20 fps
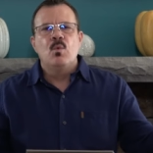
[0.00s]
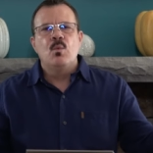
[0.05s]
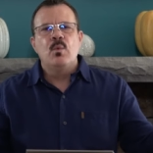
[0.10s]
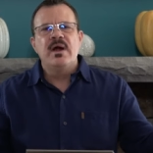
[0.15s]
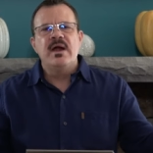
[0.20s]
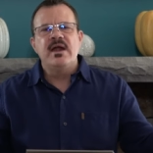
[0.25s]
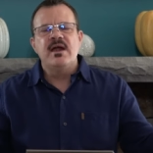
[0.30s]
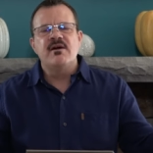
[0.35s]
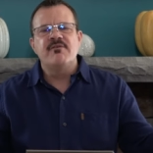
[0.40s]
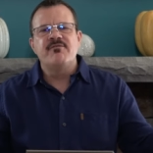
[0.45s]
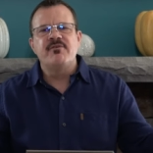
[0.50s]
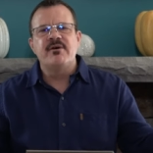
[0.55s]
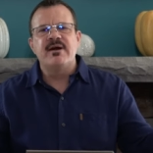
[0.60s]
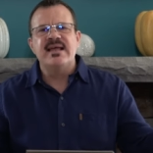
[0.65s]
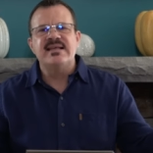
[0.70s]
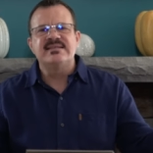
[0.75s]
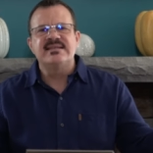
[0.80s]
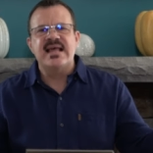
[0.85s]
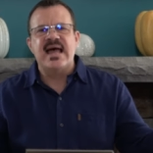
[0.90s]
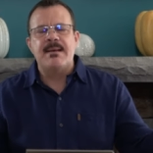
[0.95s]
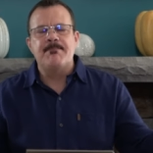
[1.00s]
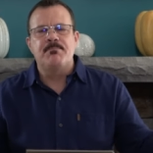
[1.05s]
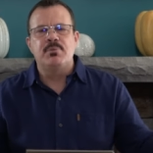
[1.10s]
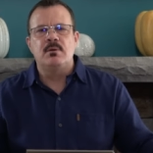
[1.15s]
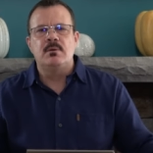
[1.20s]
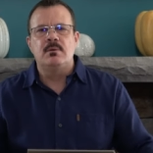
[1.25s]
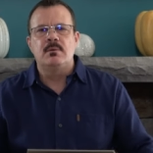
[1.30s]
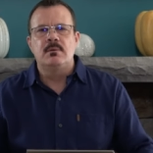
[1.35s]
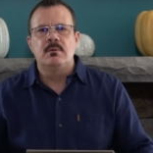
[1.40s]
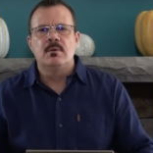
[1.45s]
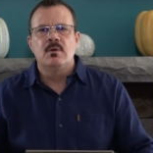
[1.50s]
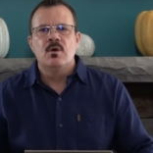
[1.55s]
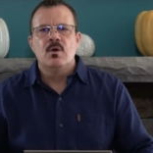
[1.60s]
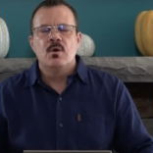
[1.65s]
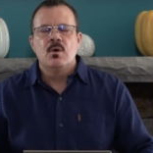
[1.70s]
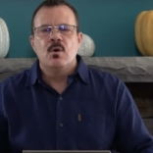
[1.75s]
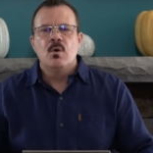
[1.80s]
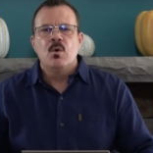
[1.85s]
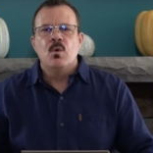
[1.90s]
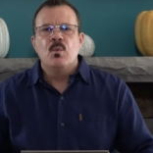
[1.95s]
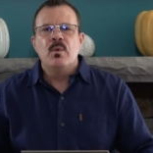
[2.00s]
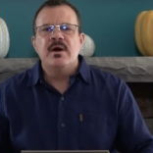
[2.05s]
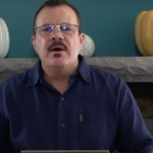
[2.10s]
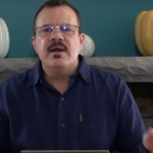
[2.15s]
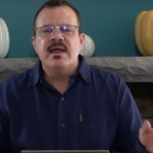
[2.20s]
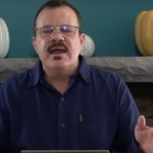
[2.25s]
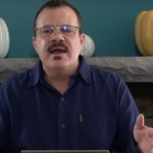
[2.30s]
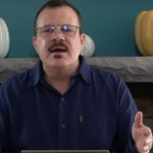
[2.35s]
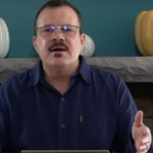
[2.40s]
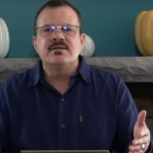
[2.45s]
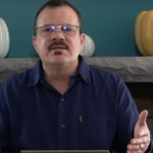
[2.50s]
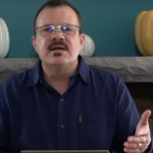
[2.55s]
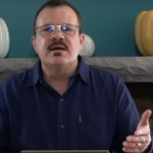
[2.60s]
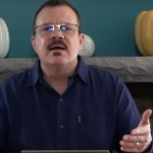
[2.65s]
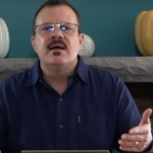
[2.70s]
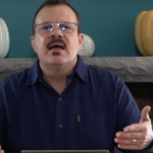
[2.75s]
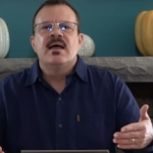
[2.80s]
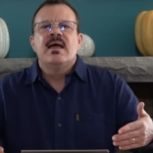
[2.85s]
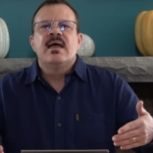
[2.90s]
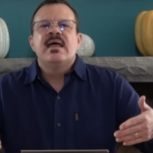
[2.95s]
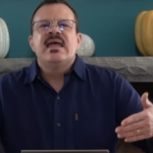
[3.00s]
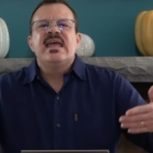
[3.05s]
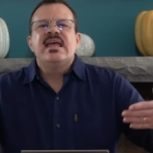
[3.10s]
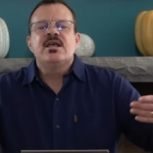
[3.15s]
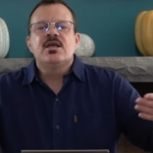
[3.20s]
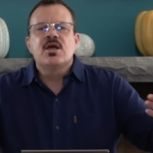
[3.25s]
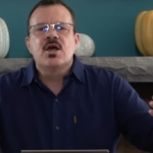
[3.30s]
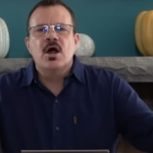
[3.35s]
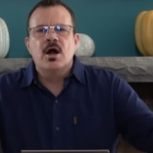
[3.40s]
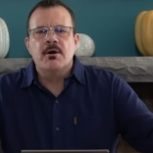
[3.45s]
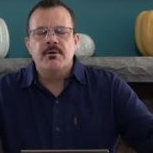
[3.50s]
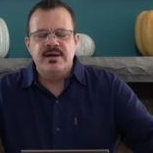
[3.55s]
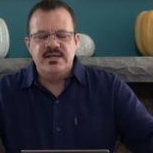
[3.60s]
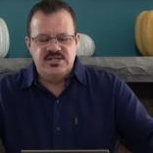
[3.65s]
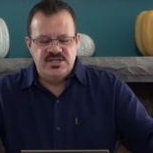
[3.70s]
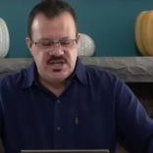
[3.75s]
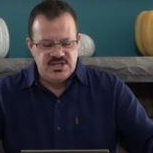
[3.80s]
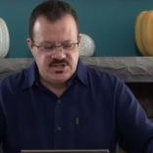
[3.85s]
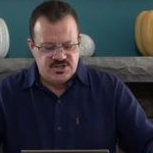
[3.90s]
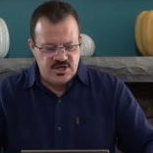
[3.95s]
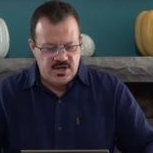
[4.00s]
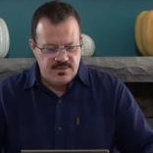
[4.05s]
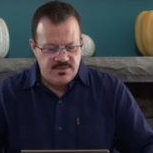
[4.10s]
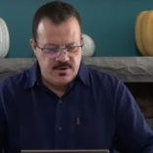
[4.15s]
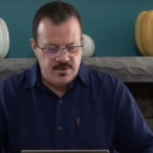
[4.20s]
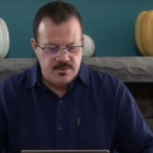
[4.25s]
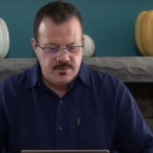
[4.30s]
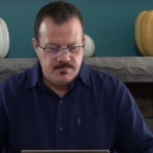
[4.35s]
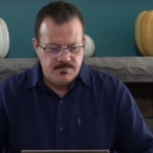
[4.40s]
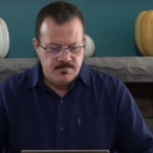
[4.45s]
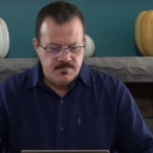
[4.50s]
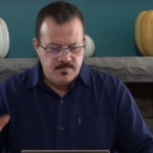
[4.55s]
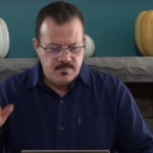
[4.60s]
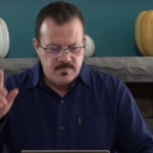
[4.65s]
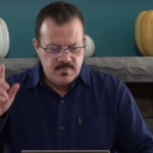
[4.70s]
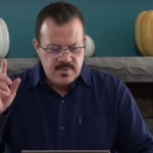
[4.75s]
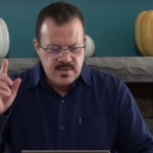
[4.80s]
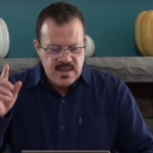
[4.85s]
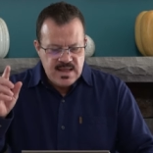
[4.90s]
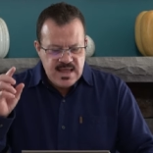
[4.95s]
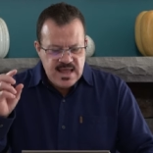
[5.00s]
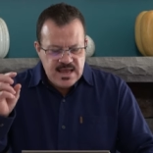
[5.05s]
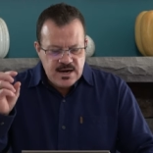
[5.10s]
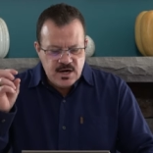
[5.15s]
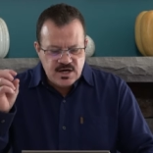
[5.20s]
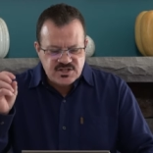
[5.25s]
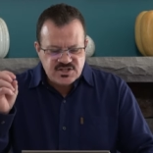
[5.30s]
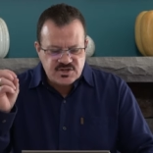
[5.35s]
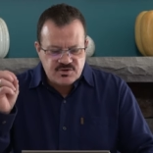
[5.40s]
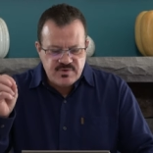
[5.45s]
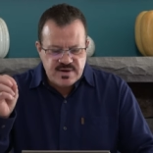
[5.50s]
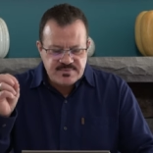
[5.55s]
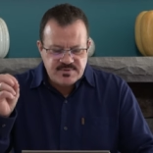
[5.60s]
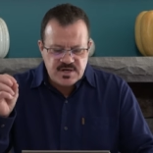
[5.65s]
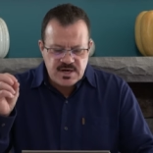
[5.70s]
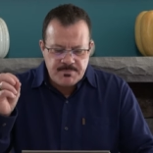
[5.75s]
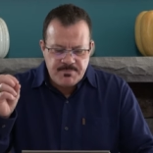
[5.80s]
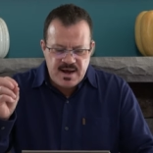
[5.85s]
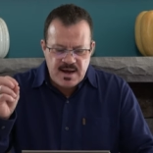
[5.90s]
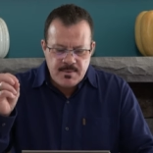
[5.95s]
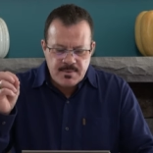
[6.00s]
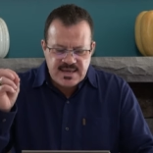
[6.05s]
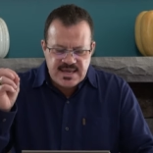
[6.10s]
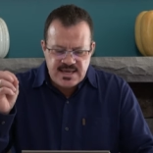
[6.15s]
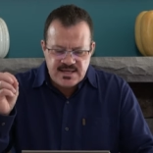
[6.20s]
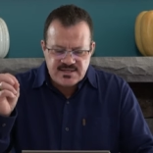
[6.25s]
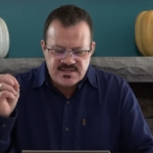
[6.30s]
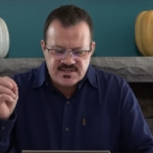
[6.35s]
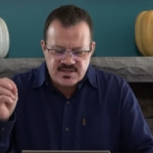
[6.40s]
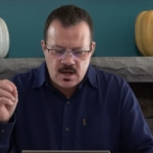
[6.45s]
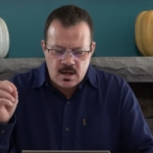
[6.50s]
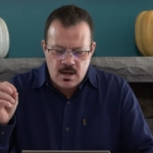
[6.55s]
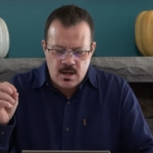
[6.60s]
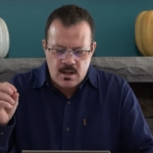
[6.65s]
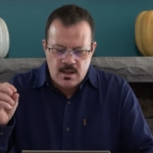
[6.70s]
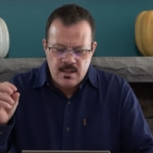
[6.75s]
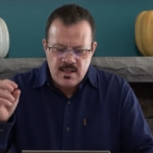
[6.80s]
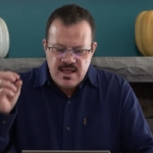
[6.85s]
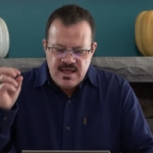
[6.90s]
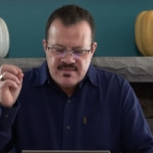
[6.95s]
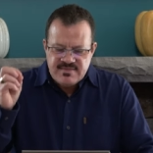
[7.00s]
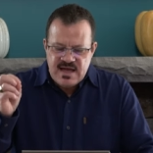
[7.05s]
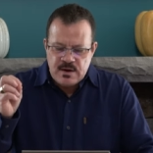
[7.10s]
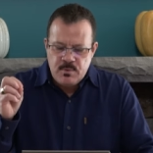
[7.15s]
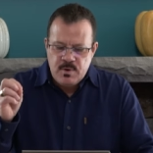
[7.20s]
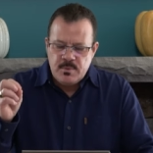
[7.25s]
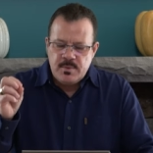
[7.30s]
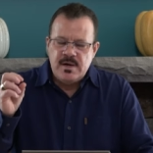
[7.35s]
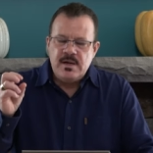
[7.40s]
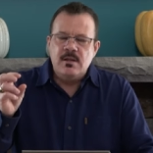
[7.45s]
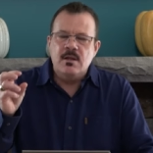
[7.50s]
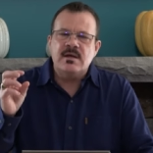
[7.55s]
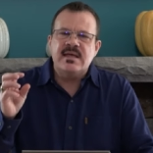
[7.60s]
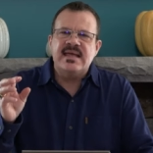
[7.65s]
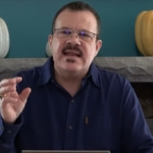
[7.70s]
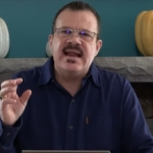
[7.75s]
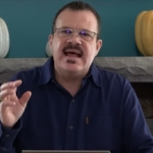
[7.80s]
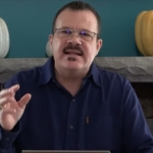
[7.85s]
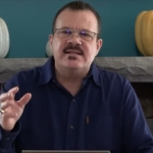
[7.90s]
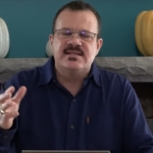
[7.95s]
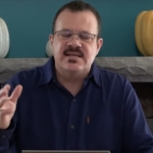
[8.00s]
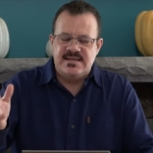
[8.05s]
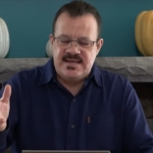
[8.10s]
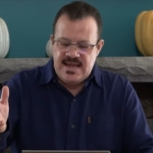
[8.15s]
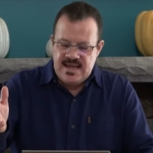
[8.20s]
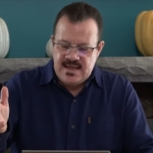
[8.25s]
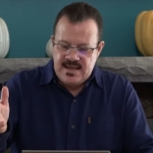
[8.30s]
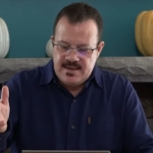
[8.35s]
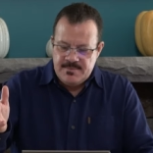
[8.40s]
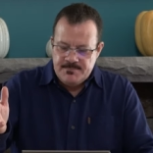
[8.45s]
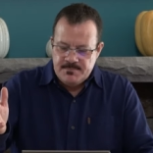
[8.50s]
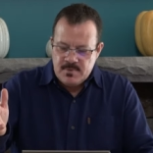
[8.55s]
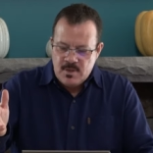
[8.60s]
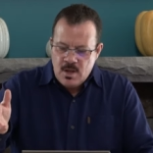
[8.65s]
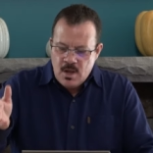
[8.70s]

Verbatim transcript: we're here for example. We're here to encourage each other. In our scripture about King Saul that we were looking at today,